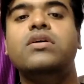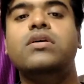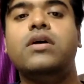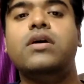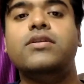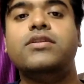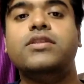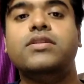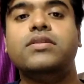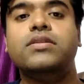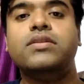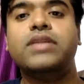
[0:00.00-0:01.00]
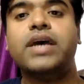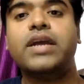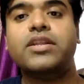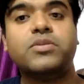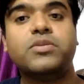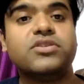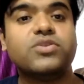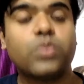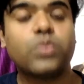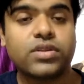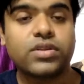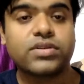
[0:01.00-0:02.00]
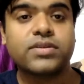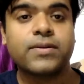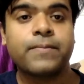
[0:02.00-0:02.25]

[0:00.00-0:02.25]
that the business wants.